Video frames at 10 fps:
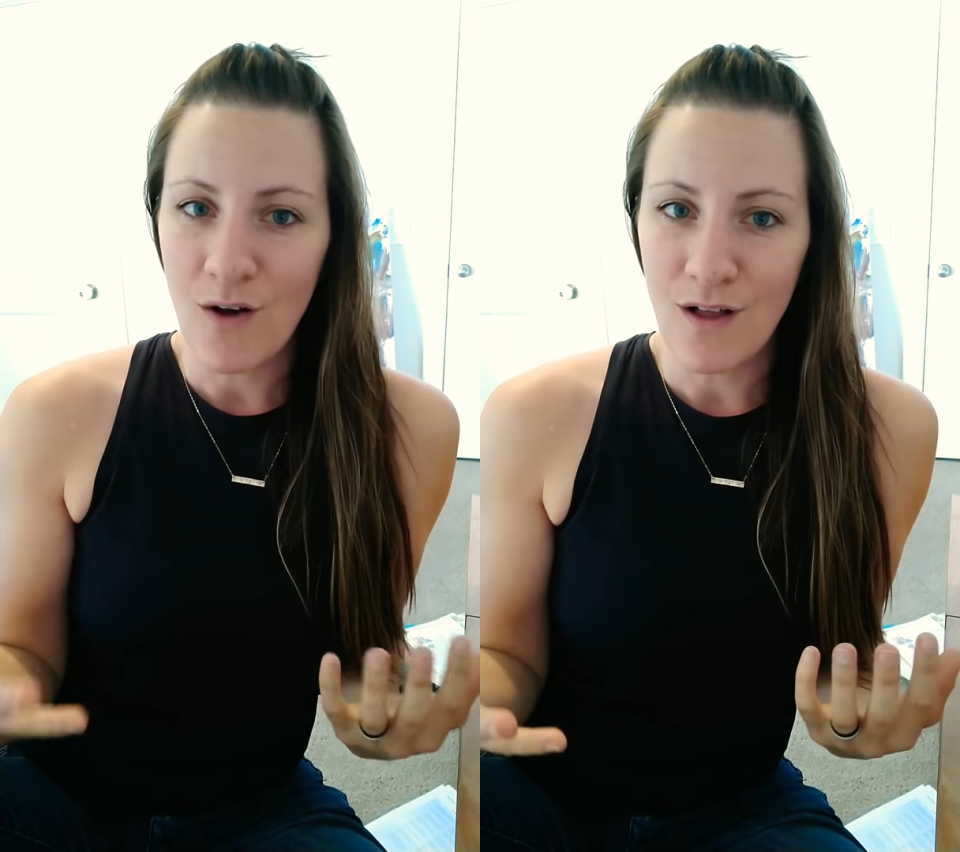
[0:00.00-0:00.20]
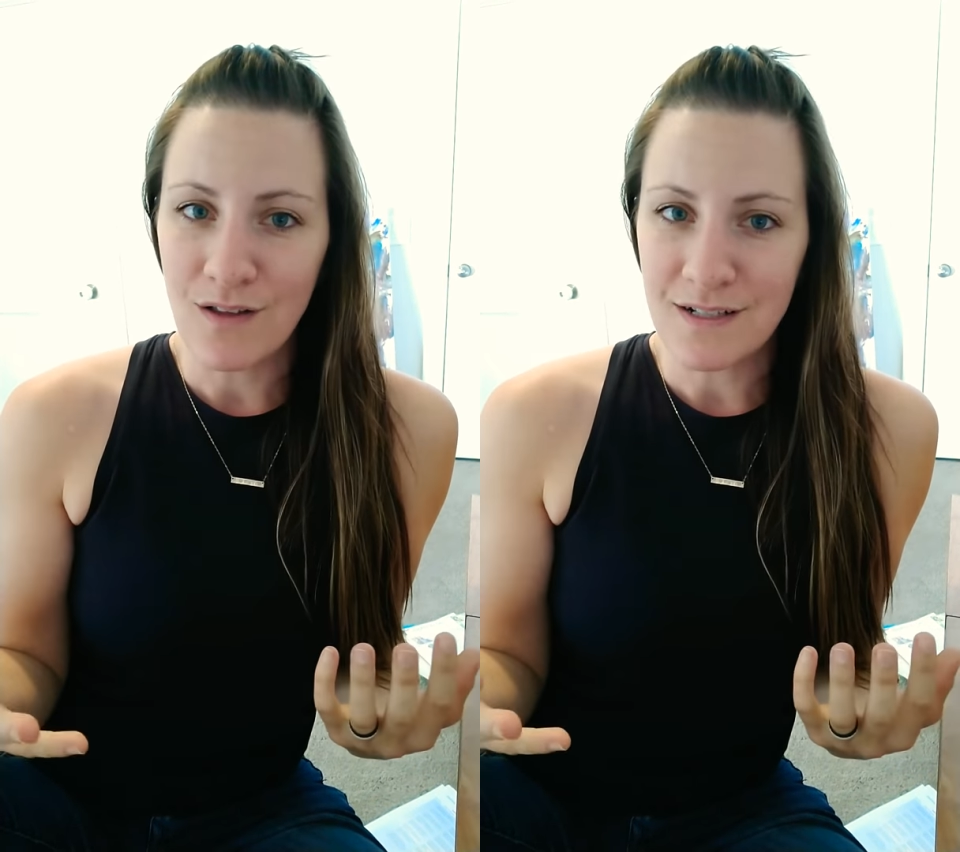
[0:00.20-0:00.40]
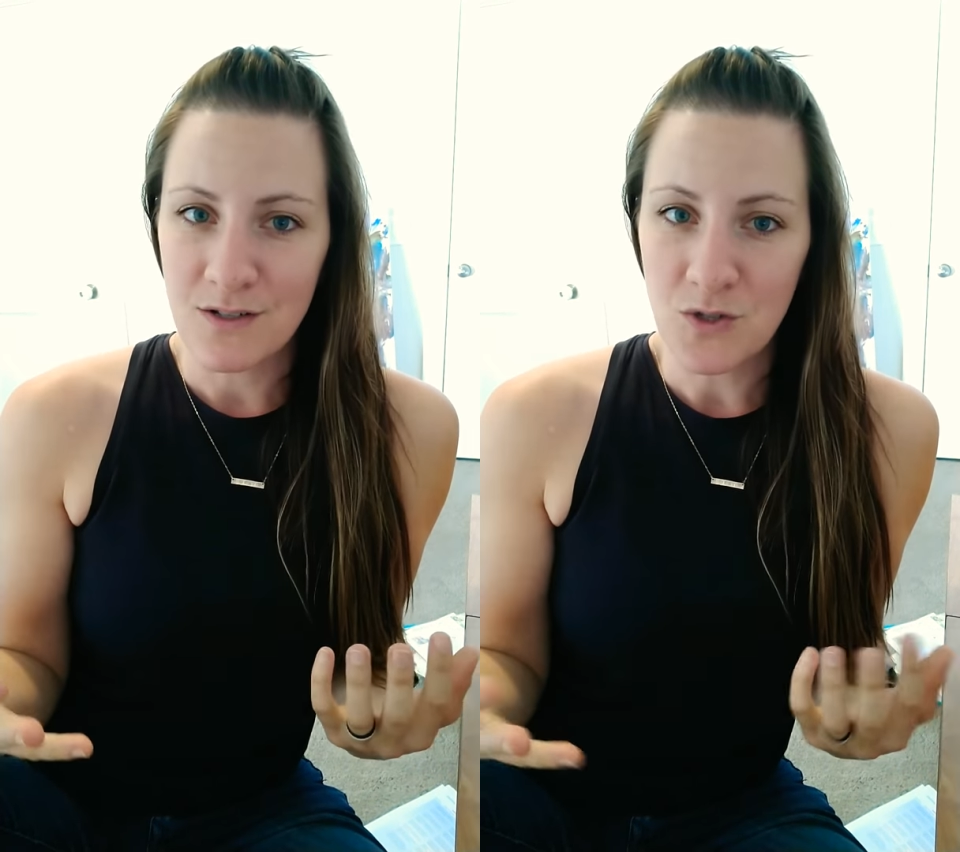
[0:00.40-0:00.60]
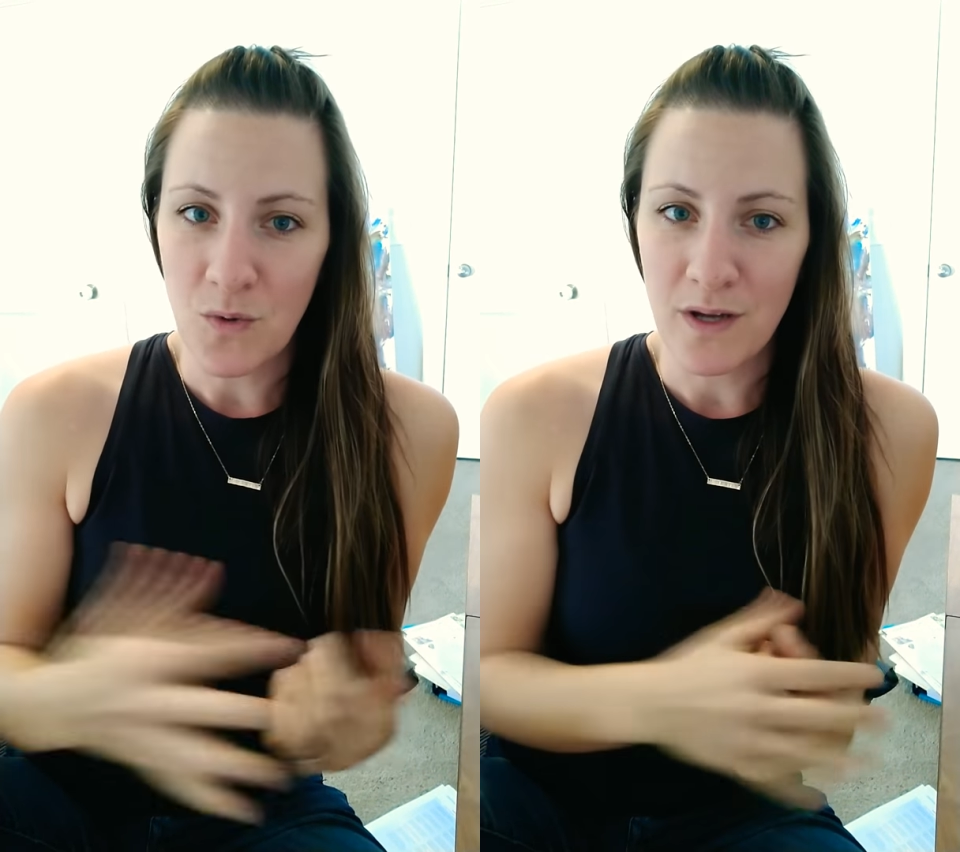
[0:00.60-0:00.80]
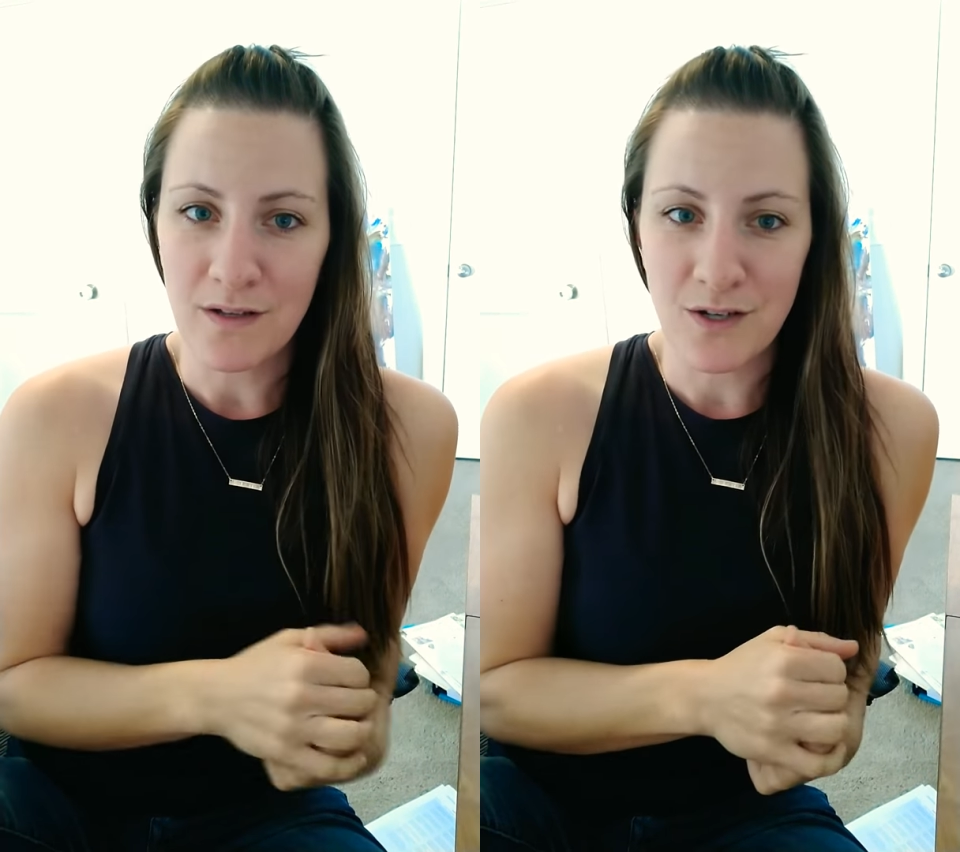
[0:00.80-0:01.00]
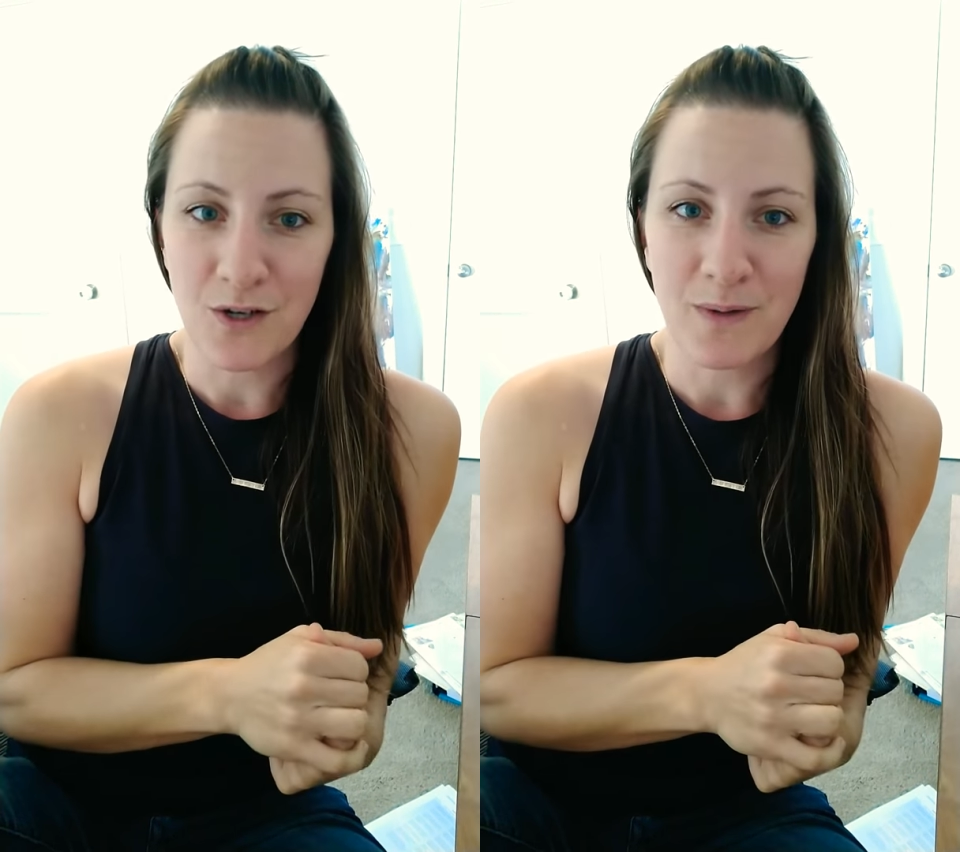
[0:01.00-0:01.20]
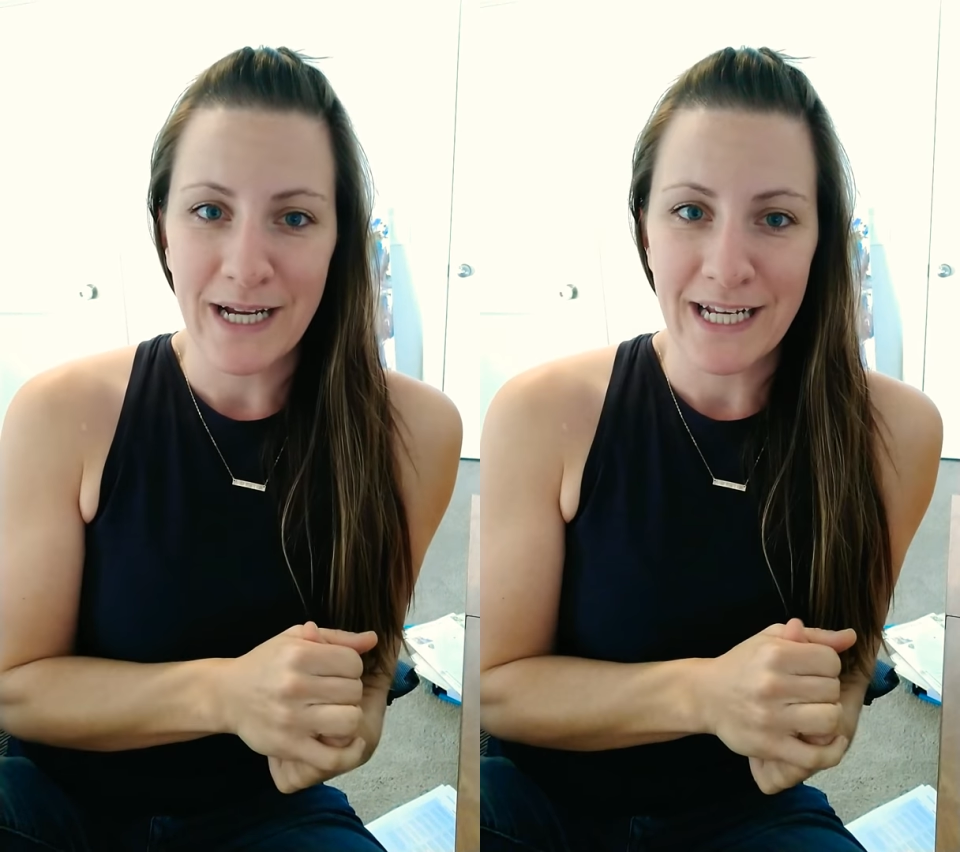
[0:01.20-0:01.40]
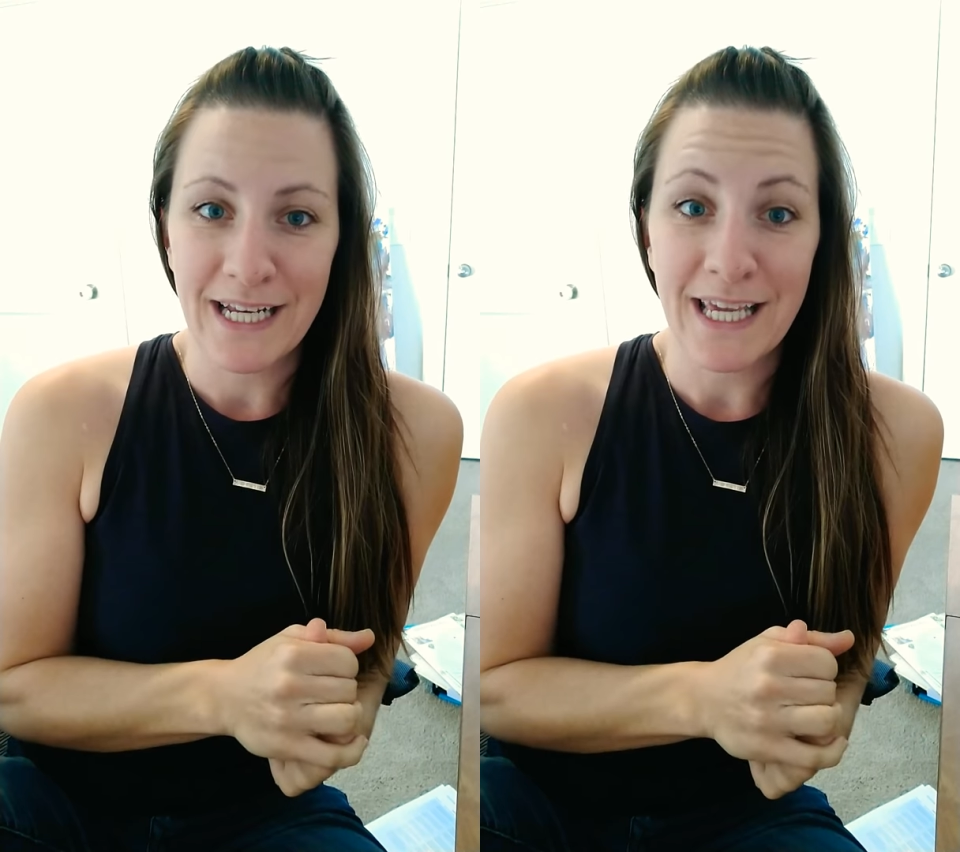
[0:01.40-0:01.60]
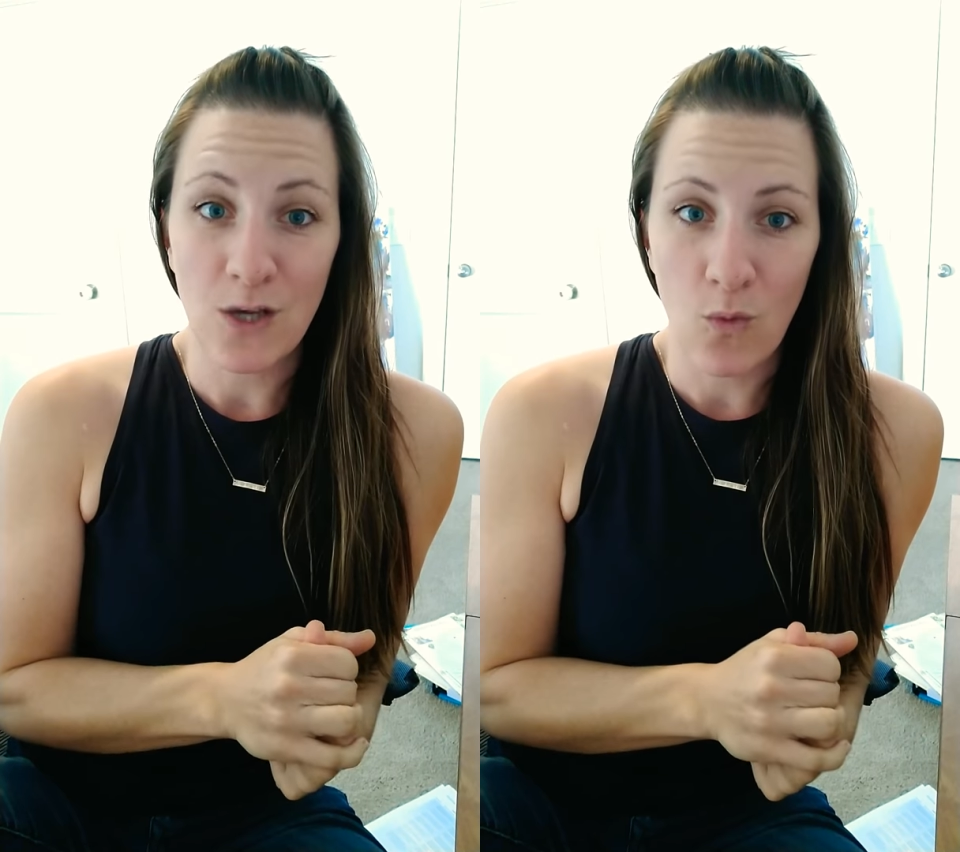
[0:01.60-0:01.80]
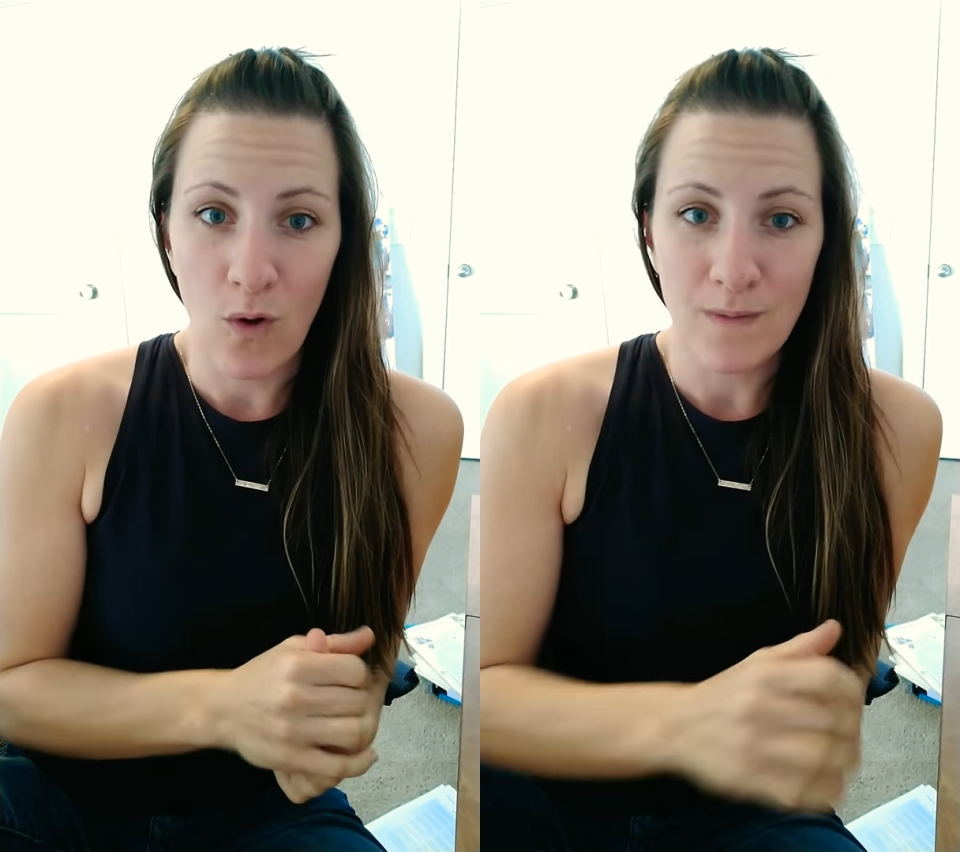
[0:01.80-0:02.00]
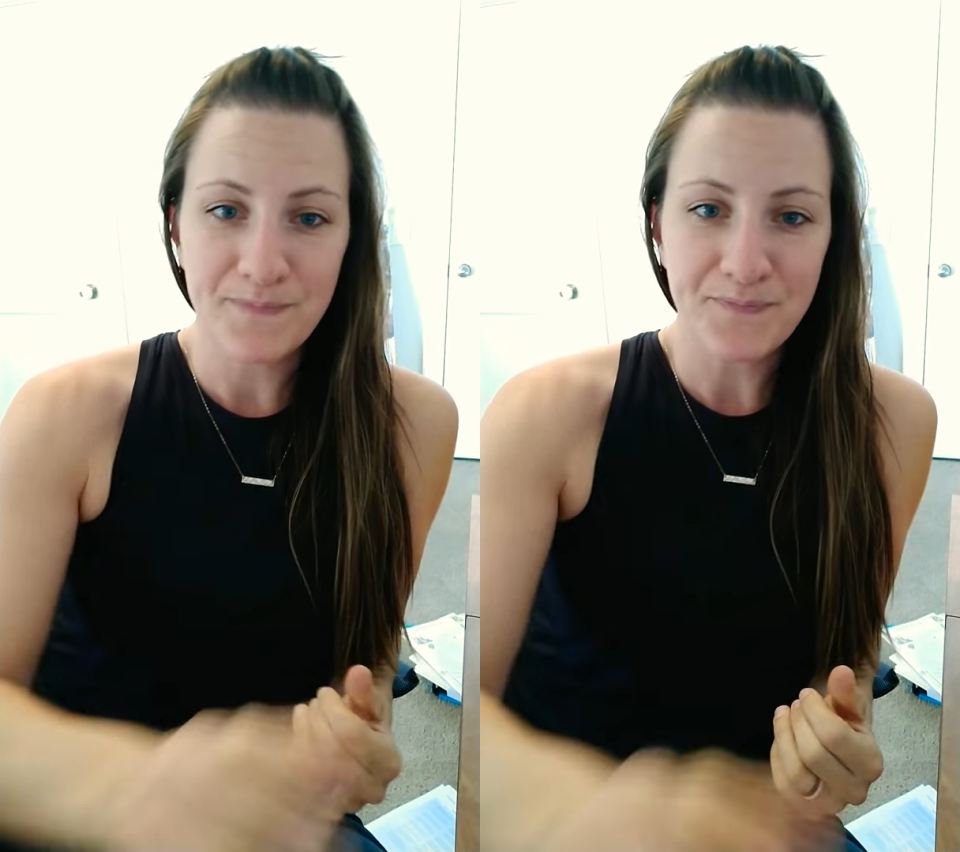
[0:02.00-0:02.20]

all essential oils are created equal.